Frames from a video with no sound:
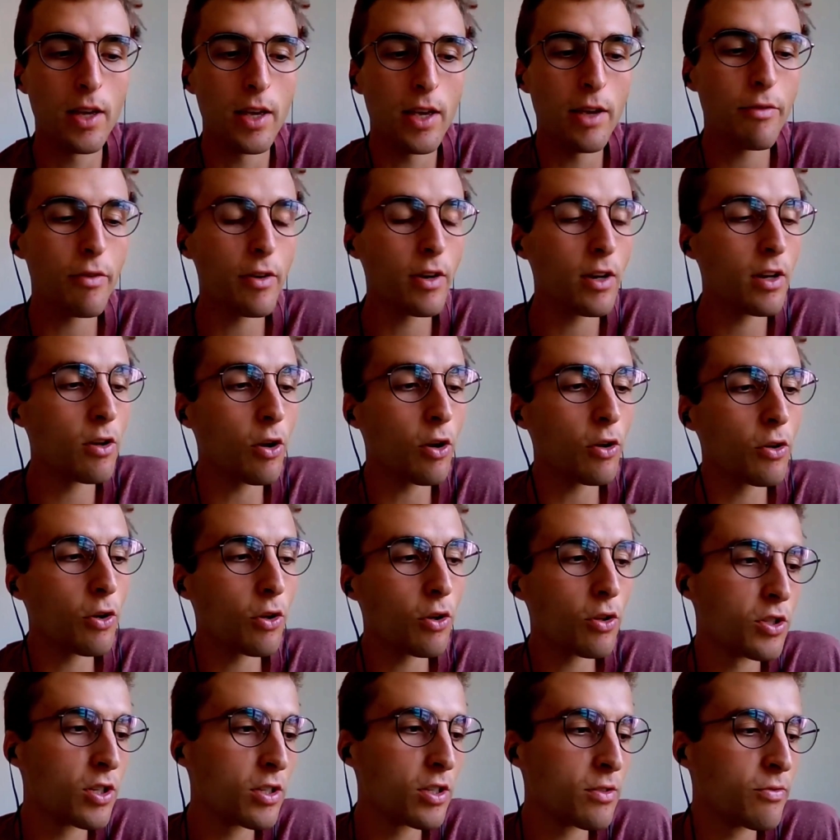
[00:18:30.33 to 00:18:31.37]
even
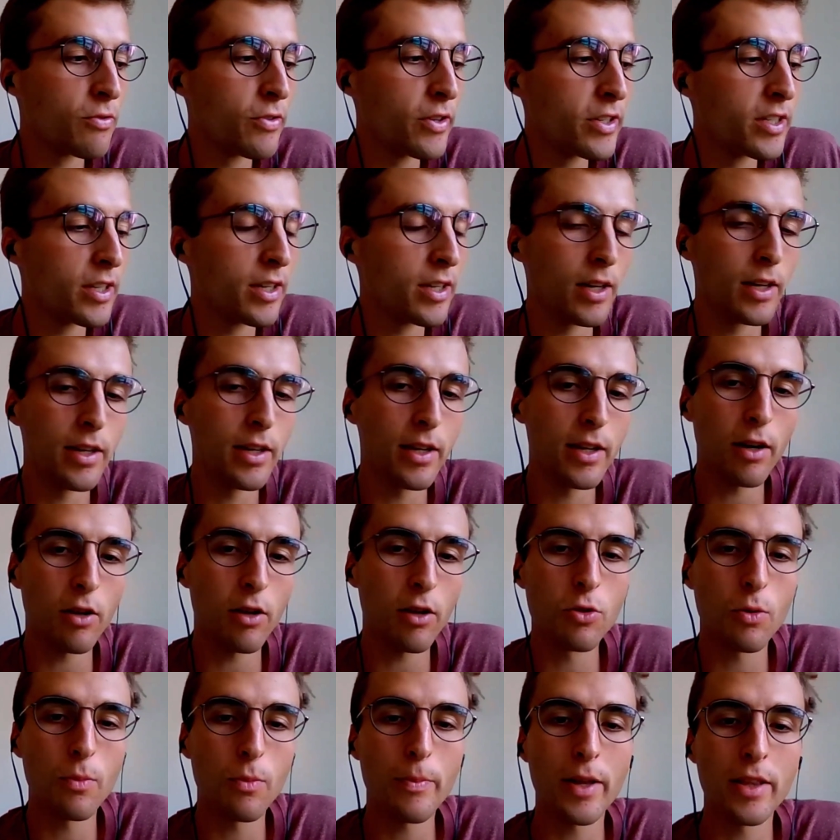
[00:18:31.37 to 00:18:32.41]
not just physically,
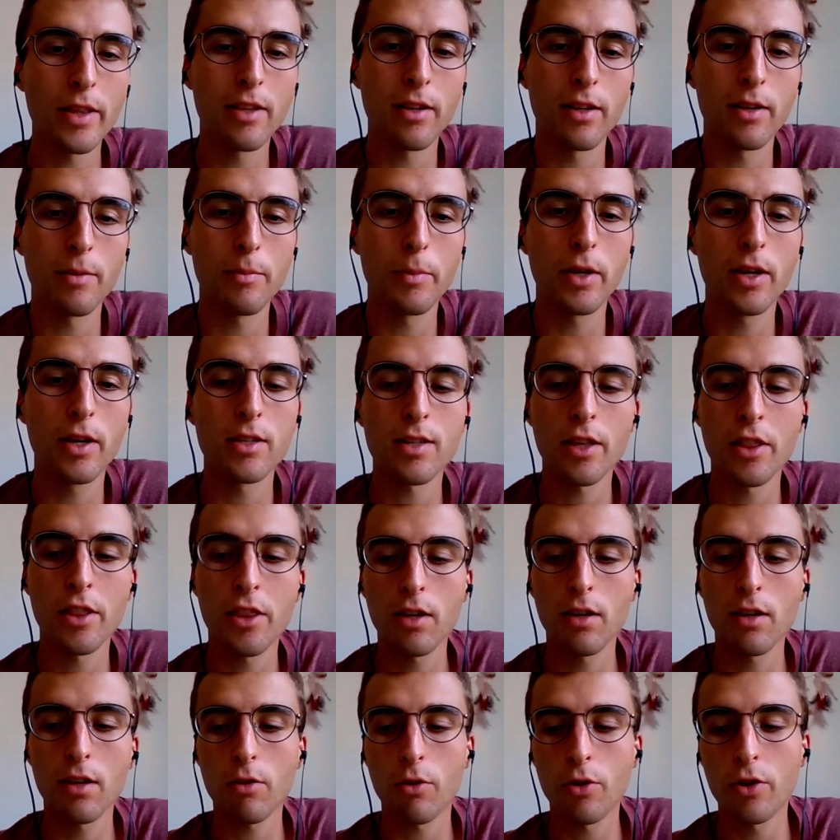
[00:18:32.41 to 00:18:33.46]
also mentally, because I
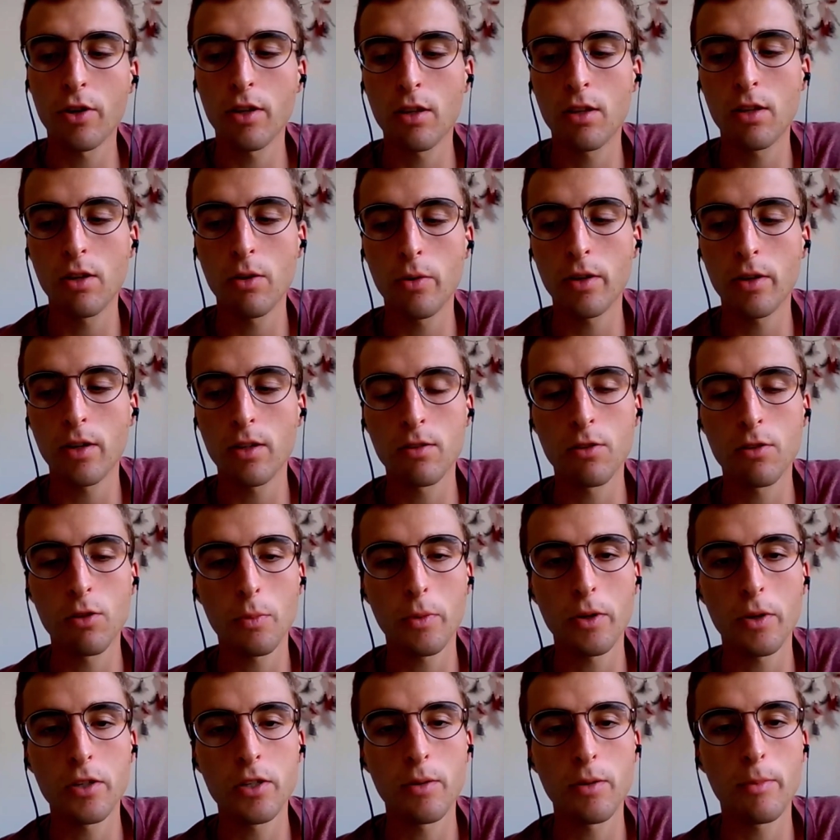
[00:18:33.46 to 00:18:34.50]
think orienteering is so
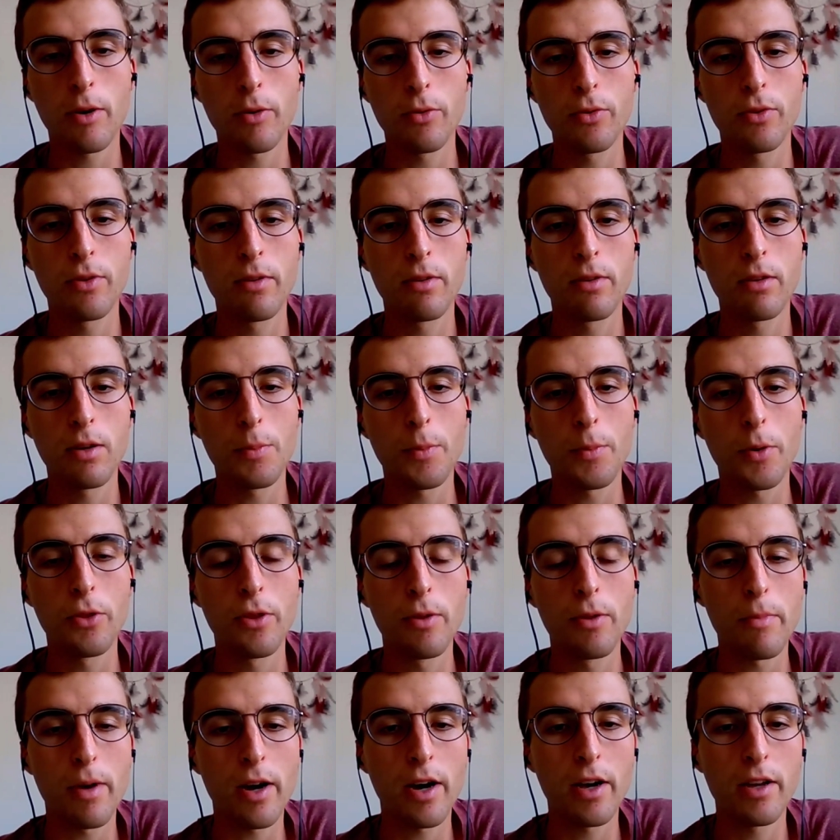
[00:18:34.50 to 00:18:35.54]
much about
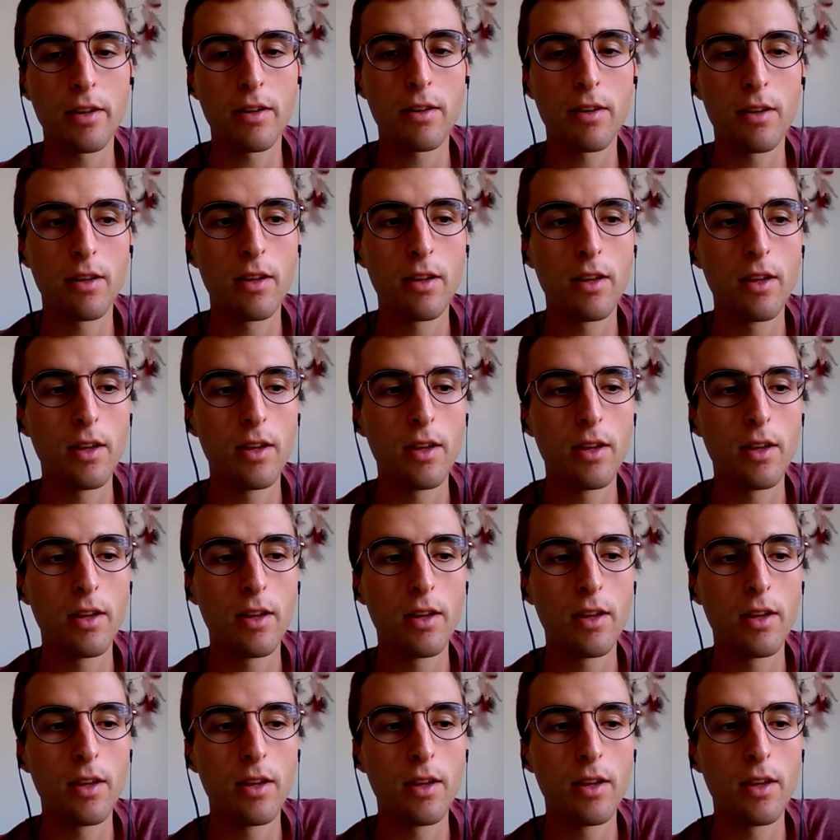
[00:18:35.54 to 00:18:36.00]
the mind,